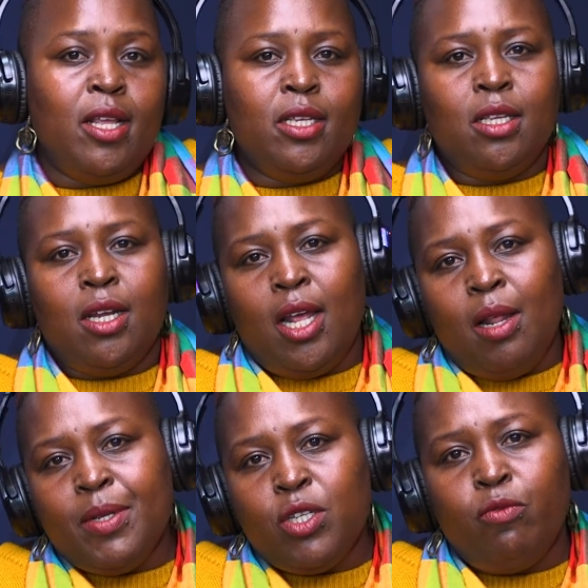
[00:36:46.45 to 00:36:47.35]
There's the
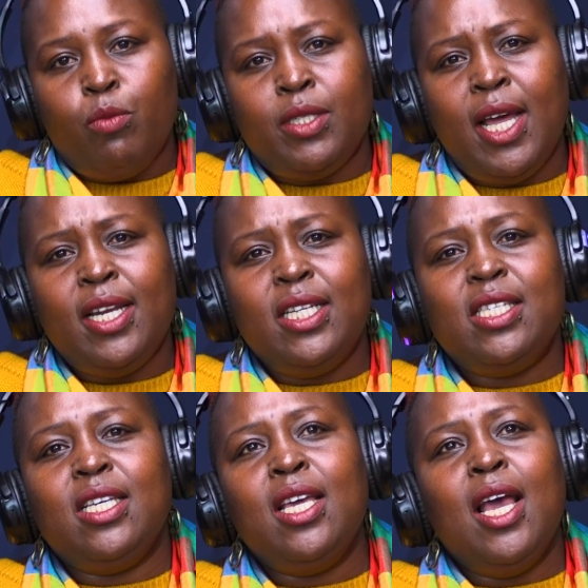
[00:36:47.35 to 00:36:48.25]
element of
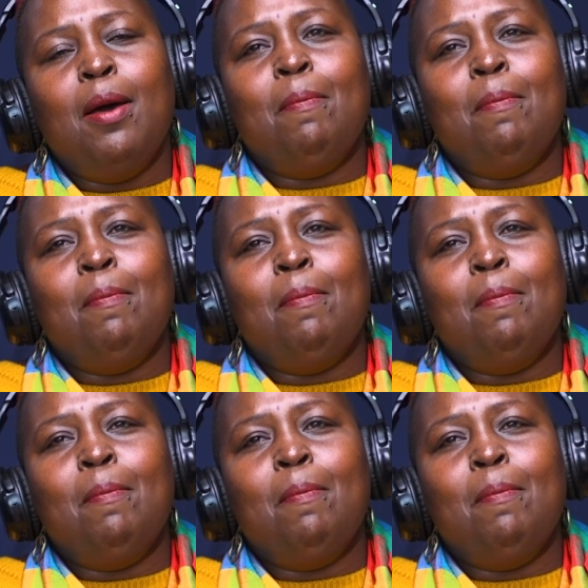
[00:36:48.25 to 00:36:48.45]
modernity,